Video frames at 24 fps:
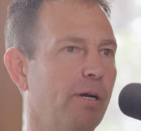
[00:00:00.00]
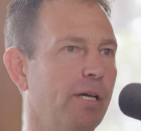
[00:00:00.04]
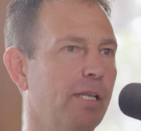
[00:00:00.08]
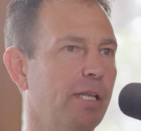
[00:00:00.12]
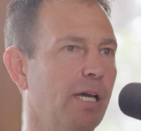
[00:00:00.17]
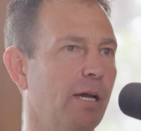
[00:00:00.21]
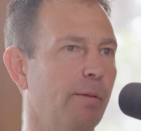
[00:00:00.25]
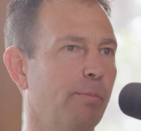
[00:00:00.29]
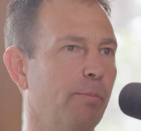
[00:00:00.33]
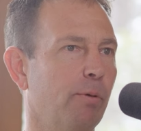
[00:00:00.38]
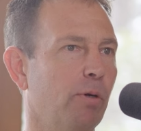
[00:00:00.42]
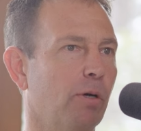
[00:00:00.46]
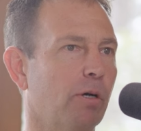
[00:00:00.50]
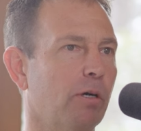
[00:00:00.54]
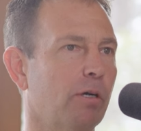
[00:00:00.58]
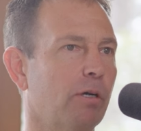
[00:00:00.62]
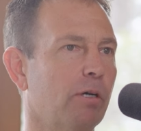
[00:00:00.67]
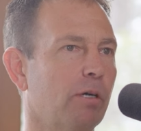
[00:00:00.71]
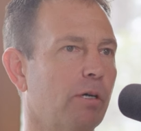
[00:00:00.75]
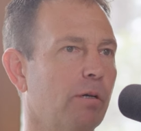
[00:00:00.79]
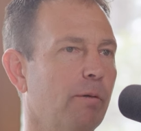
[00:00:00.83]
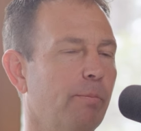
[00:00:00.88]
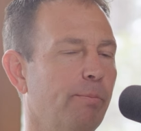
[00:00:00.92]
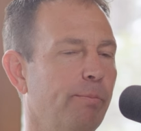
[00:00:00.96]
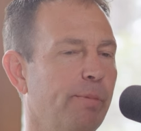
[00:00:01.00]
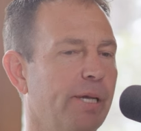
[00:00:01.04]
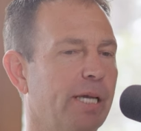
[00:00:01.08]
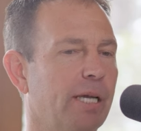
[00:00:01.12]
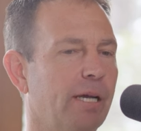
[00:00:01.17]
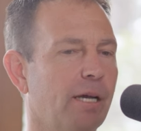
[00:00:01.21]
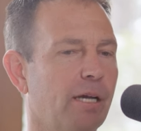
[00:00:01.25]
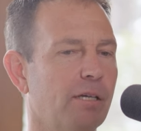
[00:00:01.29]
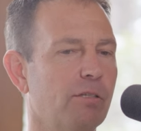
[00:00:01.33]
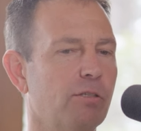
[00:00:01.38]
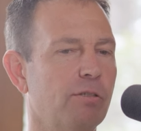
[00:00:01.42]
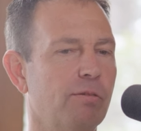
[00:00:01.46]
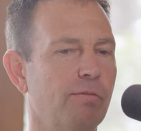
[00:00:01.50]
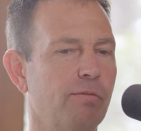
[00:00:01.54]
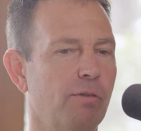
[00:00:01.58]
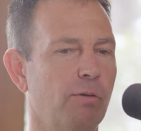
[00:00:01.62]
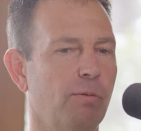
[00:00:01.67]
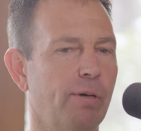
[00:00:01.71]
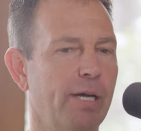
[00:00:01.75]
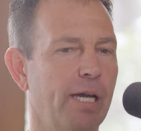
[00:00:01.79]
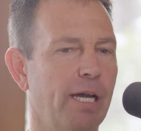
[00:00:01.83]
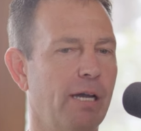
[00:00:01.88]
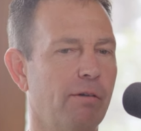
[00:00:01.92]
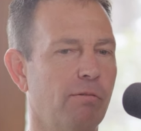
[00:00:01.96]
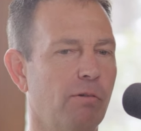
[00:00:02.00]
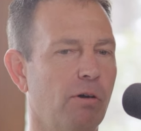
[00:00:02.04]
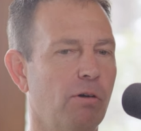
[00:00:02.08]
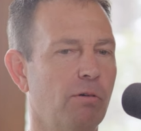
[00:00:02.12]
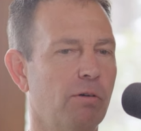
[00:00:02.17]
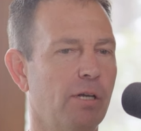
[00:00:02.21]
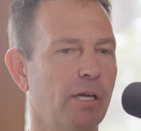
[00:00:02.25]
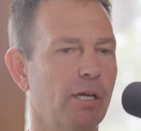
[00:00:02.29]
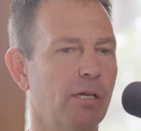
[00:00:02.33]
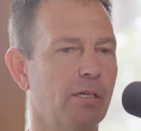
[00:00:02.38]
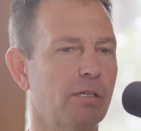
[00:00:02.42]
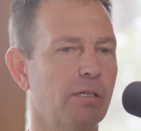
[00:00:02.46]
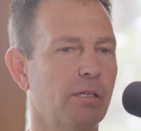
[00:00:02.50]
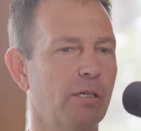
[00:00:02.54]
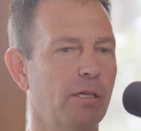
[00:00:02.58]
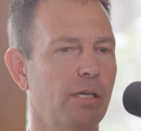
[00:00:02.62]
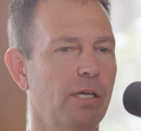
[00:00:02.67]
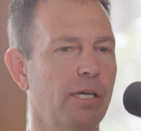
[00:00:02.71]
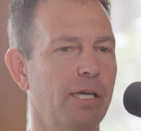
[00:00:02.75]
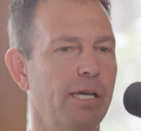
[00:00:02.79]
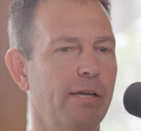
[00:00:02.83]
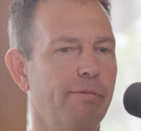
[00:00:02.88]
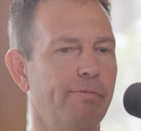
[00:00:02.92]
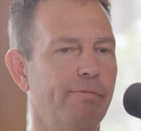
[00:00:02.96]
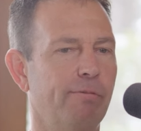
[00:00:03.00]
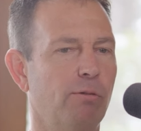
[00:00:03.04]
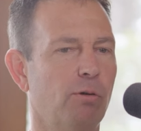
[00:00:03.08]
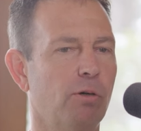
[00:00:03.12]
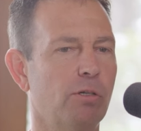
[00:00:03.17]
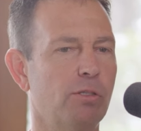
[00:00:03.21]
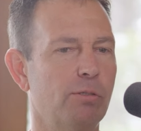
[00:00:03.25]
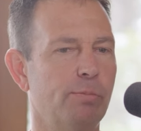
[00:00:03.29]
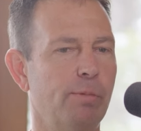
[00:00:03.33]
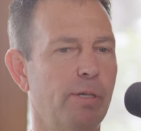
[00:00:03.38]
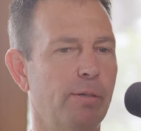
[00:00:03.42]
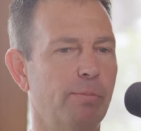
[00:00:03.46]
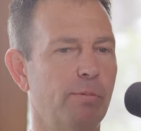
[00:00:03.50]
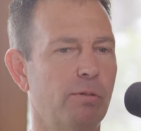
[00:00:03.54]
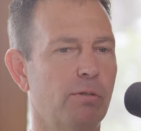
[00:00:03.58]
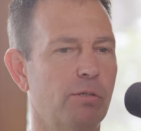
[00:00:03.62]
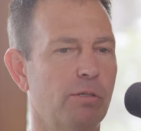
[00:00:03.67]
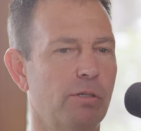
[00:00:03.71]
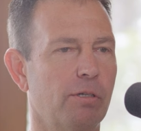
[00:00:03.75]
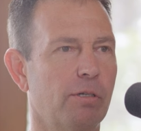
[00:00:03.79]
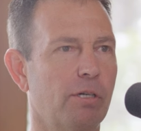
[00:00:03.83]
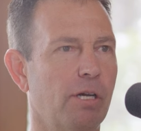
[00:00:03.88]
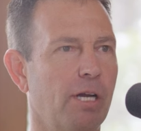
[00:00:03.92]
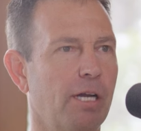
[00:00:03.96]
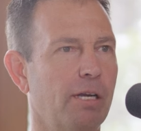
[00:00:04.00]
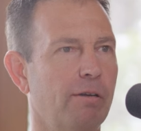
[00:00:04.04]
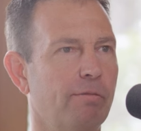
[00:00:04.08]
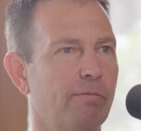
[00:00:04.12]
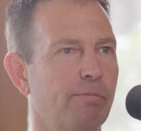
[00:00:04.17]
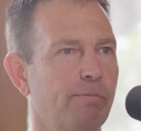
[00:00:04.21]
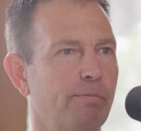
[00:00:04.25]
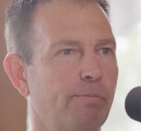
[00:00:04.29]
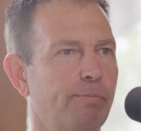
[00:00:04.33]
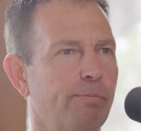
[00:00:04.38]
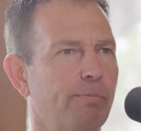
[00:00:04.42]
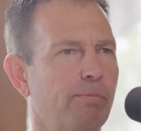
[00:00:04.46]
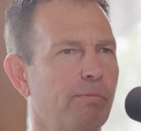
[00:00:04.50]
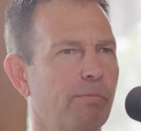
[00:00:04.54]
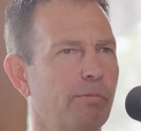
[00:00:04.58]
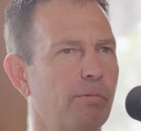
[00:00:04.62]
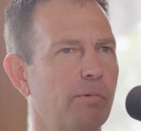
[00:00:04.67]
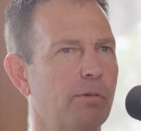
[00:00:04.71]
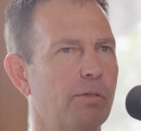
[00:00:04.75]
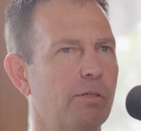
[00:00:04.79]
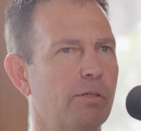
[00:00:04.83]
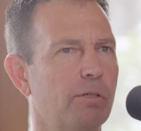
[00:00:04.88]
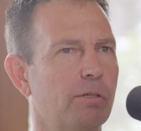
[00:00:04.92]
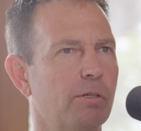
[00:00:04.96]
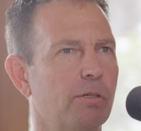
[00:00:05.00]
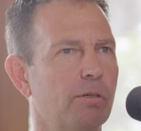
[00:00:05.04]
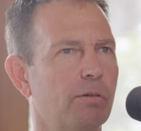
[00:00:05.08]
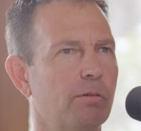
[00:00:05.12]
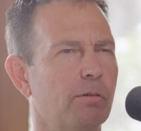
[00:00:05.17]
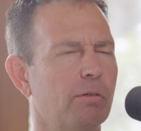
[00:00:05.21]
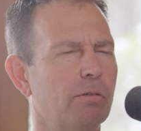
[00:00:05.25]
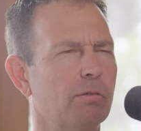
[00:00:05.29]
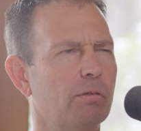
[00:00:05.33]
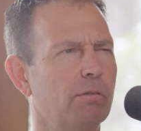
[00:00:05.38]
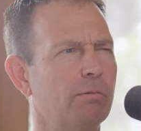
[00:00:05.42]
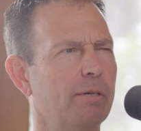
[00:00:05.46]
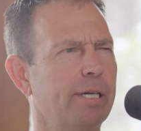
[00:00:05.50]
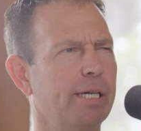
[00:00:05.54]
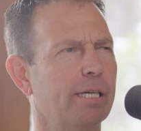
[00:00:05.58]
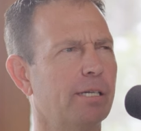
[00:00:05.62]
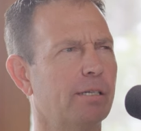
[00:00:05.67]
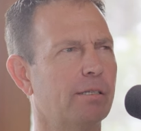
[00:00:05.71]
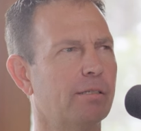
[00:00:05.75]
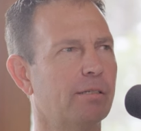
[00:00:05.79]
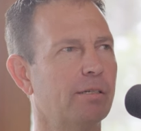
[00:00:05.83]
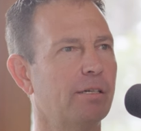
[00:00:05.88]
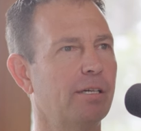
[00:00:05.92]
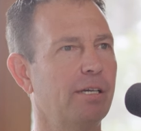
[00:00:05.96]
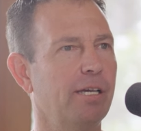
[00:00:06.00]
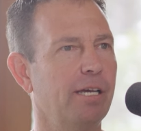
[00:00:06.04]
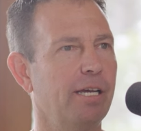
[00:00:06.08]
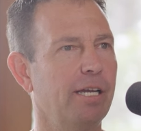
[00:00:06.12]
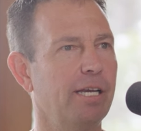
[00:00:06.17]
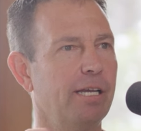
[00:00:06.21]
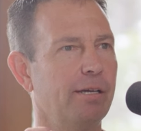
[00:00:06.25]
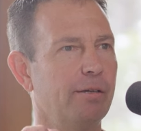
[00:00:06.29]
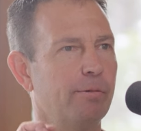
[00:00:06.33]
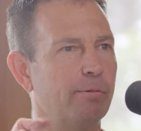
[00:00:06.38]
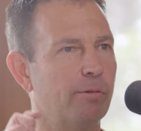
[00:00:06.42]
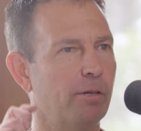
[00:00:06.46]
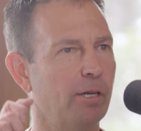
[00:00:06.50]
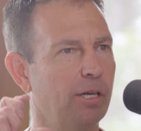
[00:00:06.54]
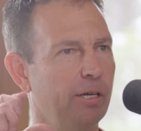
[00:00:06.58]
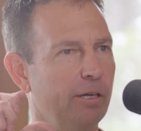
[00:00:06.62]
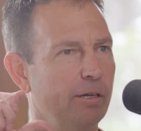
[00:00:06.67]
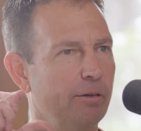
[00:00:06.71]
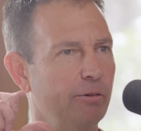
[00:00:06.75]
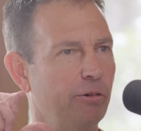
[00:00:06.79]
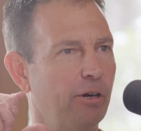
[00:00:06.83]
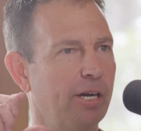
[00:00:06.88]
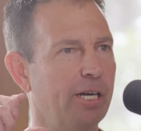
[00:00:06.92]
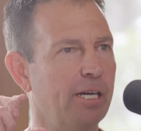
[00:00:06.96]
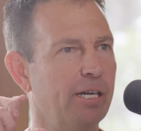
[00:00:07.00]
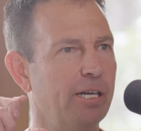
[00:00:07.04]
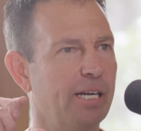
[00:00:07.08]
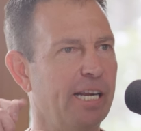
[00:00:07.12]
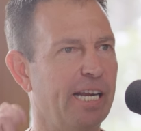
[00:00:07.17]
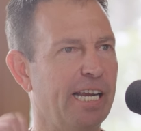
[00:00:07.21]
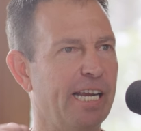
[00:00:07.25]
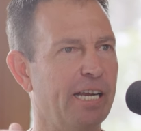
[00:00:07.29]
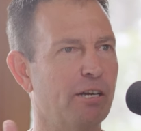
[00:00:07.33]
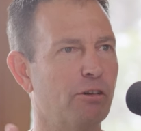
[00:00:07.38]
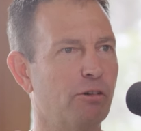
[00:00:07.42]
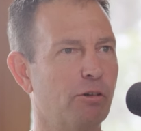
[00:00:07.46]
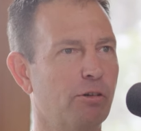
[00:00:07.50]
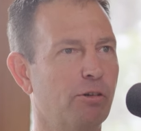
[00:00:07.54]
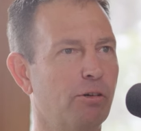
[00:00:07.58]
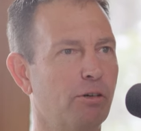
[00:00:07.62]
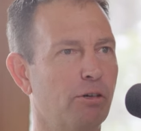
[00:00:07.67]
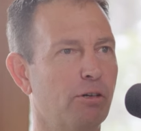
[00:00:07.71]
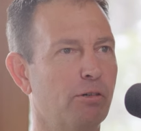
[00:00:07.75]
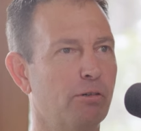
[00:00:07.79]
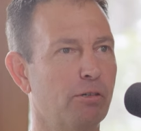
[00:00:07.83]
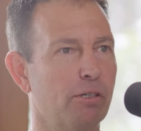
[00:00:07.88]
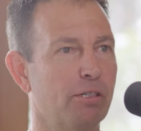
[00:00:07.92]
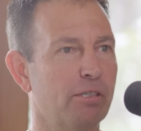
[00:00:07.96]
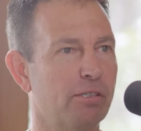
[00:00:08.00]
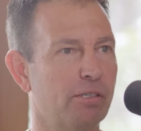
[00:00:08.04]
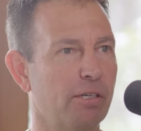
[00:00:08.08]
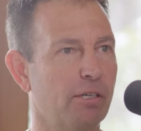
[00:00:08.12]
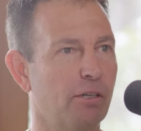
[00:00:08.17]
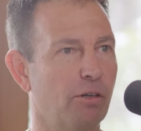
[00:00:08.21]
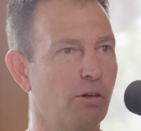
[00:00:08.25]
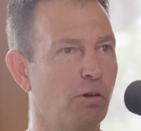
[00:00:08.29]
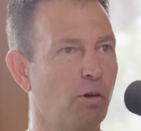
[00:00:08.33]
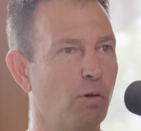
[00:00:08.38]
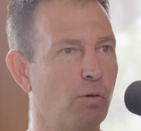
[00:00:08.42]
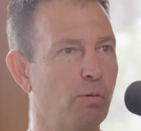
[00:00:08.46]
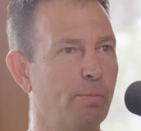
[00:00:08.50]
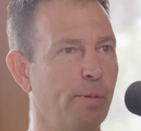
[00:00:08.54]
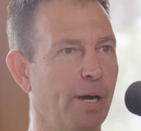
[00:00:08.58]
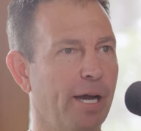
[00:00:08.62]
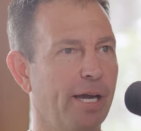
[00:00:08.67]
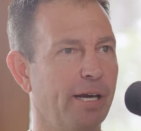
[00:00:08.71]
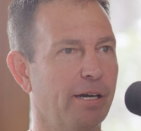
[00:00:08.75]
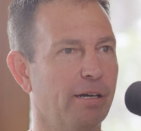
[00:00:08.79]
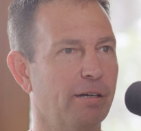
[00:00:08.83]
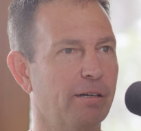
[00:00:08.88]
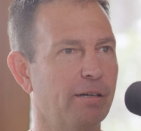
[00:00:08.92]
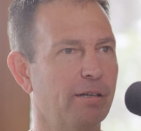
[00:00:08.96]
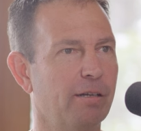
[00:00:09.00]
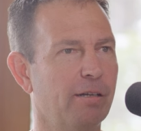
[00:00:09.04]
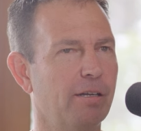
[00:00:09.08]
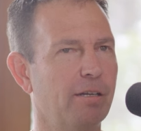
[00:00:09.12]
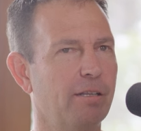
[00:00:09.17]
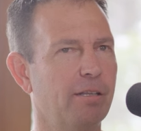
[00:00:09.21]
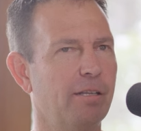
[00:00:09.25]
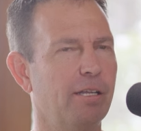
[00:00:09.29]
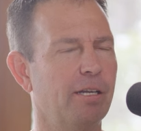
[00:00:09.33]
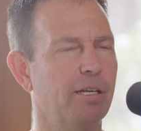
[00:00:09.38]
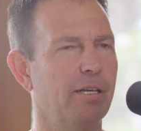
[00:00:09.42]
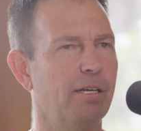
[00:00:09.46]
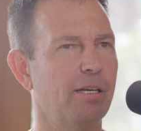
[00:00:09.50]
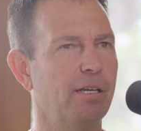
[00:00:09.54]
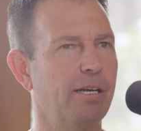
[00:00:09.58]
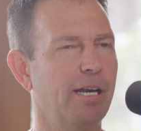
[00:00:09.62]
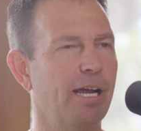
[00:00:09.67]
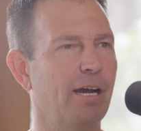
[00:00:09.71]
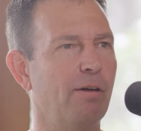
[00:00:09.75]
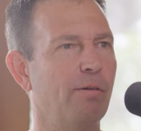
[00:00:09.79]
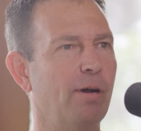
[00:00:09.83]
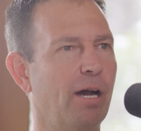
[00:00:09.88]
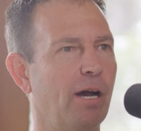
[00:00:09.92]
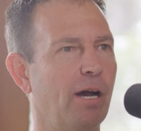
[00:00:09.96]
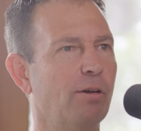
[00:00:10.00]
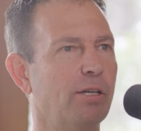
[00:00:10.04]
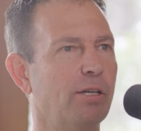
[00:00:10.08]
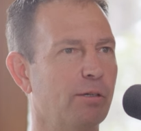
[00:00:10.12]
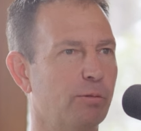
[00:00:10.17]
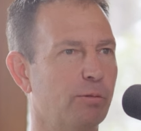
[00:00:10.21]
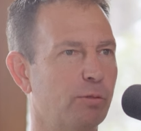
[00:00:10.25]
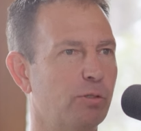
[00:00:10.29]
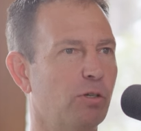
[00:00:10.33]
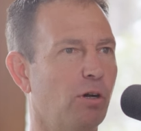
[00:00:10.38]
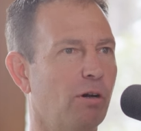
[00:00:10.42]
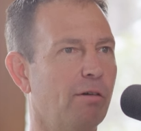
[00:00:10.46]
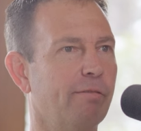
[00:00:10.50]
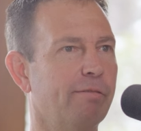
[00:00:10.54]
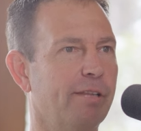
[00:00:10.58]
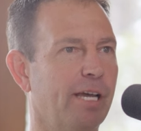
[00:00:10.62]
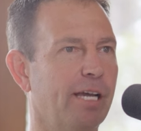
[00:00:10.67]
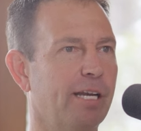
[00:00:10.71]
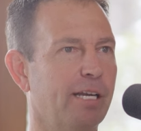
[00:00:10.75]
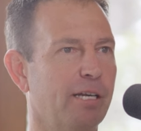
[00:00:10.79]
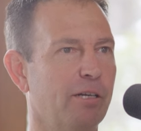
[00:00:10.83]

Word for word: why that book because of the way I wrote it, it forced people to kind of to wait. And it, yeah. and it created an incongruence in their own mind mm-hmm. that now how do you solve that